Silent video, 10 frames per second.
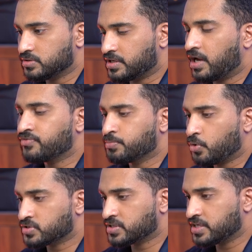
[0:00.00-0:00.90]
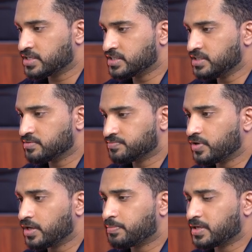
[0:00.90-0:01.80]
draft post creation.
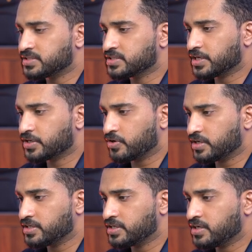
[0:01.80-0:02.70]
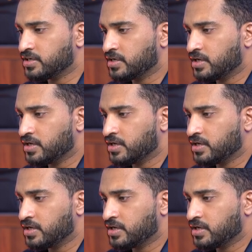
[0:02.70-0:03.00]
We are passing the query here